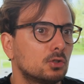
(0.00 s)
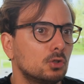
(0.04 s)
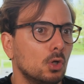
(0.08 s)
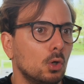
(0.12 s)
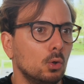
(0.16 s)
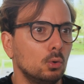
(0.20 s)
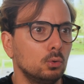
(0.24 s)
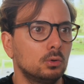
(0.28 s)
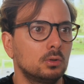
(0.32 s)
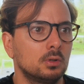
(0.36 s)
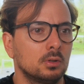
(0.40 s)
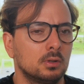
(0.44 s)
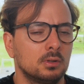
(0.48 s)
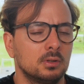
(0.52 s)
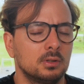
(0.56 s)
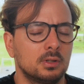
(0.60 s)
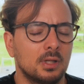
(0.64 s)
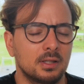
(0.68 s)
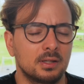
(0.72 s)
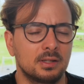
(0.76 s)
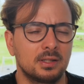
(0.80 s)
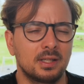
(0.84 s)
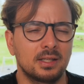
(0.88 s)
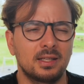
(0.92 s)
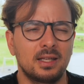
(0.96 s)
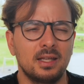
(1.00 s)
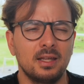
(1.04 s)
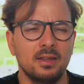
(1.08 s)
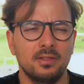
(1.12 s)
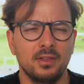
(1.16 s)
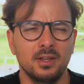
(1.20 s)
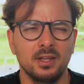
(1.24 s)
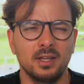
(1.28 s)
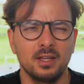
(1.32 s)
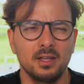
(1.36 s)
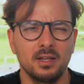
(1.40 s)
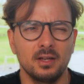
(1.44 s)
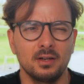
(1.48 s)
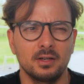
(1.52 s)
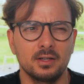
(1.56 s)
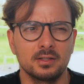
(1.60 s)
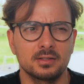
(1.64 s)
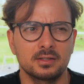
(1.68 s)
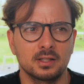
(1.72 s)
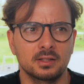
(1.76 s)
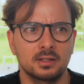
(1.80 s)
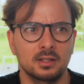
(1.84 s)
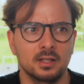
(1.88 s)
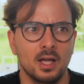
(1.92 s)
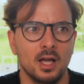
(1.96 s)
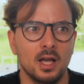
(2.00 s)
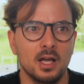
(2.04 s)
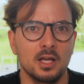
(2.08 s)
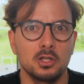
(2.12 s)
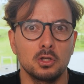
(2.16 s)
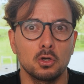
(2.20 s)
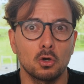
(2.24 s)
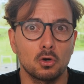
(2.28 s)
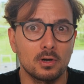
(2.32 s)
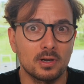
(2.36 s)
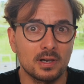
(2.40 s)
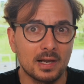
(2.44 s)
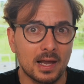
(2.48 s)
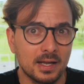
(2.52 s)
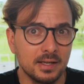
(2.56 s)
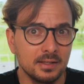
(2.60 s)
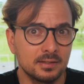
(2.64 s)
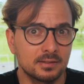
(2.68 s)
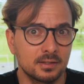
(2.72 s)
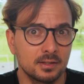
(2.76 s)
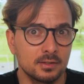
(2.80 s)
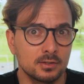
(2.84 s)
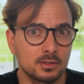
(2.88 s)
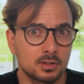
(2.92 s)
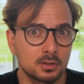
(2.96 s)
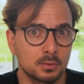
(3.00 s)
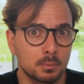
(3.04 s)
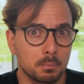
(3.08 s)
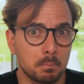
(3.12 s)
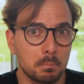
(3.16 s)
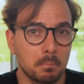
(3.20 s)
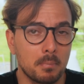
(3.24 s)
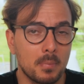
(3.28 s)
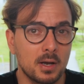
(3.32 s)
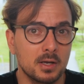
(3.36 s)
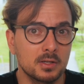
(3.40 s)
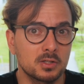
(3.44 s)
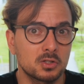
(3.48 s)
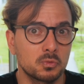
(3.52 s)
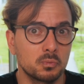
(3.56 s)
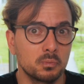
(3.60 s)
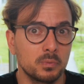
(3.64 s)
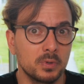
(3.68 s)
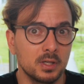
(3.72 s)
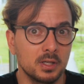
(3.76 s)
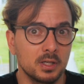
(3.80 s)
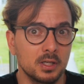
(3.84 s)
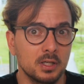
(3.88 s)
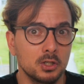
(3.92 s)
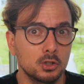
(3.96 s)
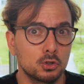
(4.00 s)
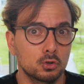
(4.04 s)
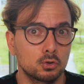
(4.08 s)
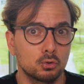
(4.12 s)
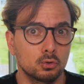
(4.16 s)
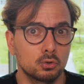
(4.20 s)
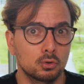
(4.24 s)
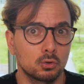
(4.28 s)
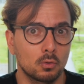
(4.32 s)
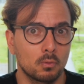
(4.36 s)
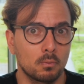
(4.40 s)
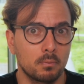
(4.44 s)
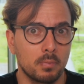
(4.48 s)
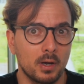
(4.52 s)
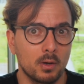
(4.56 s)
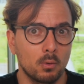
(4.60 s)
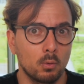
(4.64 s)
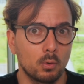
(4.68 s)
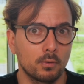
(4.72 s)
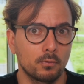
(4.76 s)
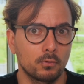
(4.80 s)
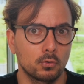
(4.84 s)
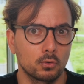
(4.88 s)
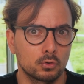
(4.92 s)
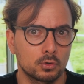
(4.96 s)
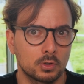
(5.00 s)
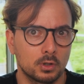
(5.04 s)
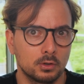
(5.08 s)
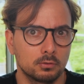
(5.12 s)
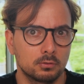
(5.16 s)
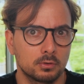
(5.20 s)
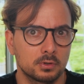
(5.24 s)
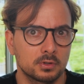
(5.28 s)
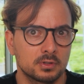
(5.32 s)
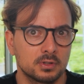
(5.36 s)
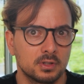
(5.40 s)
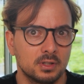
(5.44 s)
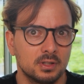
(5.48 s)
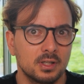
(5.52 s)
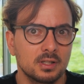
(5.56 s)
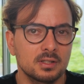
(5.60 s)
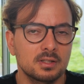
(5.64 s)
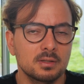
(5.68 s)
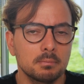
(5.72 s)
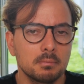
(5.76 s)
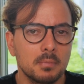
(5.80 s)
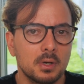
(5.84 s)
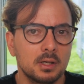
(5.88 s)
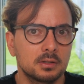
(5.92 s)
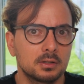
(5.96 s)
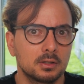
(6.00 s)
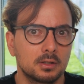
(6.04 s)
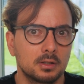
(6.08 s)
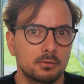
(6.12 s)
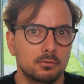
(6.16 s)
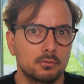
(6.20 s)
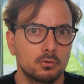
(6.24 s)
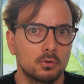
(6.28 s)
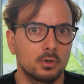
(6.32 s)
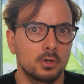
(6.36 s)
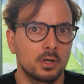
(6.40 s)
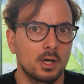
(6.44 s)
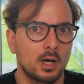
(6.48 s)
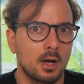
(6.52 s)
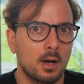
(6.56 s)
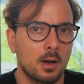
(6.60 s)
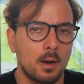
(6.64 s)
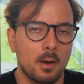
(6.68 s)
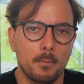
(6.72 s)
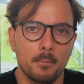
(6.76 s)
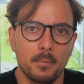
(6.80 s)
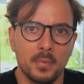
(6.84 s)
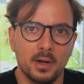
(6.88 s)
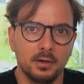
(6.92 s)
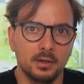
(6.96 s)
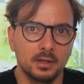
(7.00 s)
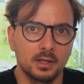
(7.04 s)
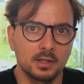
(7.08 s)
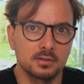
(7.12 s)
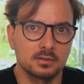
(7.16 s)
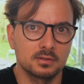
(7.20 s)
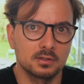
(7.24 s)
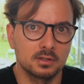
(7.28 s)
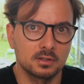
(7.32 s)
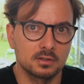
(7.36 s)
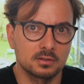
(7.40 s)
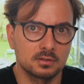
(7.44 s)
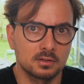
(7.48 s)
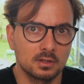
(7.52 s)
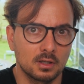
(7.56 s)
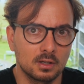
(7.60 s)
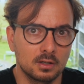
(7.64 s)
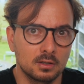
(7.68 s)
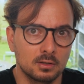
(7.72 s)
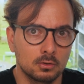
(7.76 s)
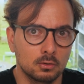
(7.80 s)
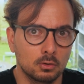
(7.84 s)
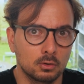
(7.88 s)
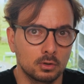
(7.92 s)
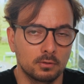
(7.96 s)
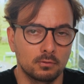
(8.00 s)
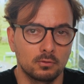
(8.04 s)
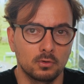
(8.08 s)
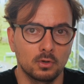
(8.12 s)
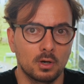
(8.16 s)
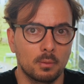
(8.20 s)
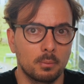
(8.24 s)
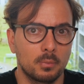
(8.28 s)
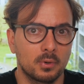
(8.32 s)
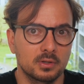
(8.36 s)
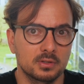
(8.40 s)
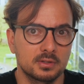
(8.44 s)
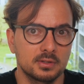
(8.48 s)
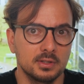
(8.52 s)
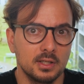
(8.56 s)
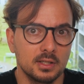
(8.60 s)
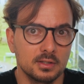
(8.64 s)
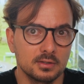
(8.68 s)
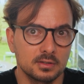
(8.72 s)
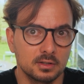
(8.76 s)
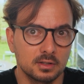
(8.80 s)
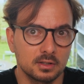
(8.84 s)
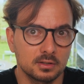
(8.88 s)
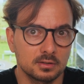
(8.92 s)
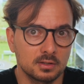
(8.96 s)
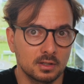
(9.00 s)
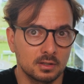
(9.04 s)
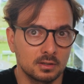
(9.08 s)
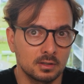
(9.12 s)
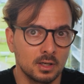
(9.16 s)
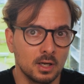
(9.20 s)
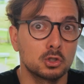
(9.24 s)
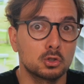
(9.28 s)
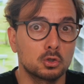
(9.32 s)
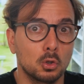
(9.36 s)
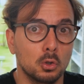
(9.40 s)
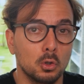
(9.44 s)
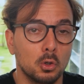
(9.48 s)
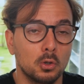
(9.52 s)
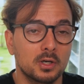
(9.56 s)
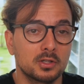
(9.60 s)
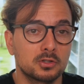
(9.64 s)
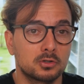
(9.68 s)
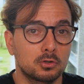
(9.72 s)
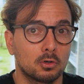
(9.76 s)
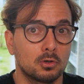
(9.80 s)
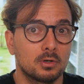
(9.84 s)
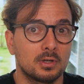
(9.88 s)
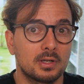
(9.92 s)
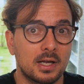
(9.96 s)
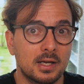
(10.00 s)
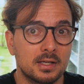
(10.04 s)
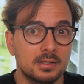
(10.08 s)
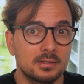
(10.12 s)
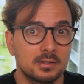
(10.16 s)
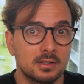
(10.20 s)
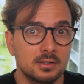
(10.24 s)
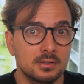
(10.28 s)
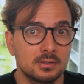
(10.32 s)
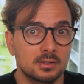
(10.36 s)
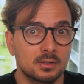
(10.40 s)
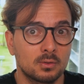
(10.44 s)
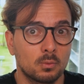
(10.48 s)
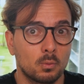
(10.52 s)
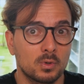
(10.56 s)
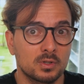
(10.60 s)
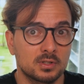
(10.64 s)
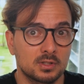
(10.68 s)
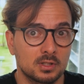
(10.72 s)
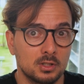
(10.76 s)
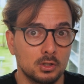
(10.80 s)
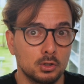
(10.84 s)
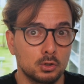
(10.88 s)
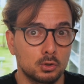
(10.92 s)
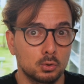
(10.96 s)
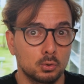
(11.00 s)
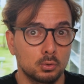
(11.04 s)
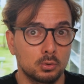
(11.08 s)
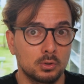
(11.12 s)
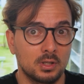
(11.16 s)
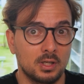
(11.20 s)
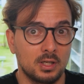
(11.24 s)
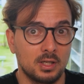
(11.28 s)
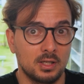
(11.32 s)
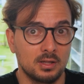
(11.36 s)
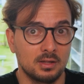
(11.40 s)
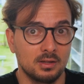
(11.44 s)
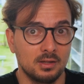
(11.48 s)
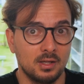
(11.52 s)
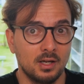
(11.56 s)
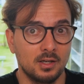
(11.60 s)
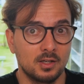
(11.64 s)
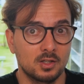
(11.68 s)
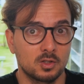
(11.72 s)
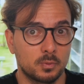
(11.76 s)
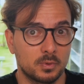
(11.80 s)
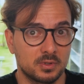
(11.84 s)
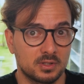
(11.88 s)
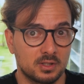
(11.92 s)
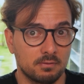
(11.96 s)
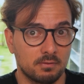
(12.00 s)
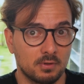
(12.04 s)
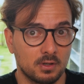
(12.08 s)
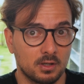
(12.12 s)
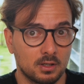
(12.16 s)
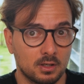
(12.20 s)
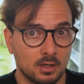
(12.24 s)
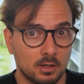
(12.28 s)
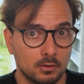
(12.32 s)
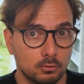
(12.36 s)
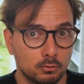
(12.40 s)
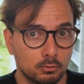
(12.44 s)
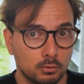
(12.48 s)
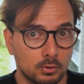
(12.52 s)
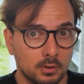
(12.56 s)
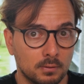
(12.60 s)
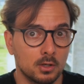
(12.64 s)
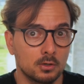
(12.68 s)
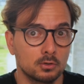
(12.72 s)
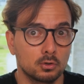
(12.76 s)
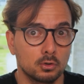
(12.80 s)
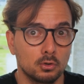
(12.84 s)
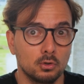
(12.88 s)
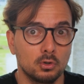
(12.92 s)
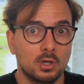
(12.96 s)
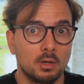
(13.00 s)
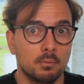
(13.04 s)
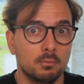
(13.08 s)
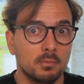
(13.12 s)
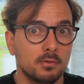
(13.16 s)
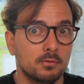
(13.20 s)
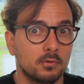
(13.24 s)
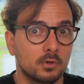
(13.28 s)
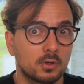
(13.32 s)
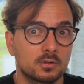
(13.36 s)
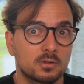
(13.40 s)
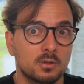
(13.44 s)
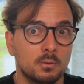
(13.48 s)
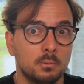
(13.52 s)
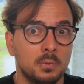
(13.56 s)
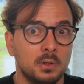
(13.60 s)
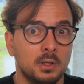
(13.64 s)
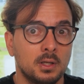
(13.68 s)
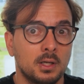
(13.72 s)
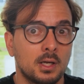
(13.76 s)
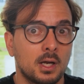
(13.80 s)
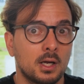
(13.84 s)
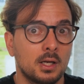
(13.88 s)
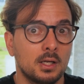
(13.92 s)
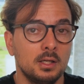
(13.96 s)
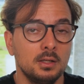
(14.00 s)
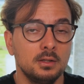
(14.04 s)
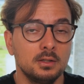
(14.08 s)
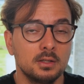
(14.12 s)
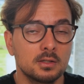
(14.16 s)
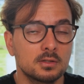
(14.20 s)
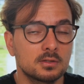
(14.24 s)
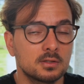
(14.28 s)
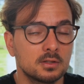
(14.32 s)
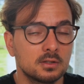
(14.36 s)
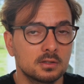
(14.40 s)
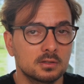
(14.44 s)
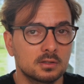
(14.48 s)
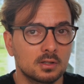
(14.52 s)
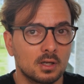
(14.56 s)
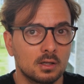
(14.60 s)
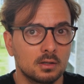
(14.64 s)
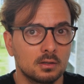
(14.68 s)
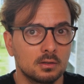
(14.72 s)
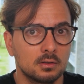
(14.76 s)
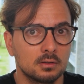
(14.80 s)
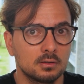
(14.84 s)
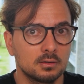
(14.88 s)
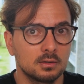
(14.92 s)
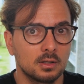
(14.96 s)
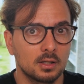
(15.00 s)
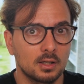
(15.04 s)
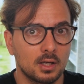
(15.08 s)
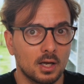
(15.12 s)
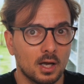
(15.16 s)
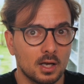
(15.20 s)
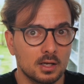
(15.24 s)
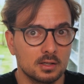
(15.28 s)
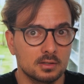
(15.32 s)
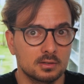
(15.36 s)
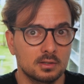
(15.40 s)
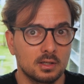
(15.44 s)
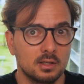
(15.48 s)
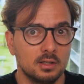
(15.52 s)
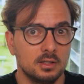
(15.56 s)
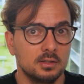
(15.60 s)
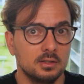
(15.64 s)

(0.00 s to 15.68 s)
note that the key thing here is that your license must be issued by one of those countries. It doesn't matter if you're an American citizen or if you're a Brazilian citizen, so long as your license was issued in that specific country. So you can be, for example, an Indian citizen that has a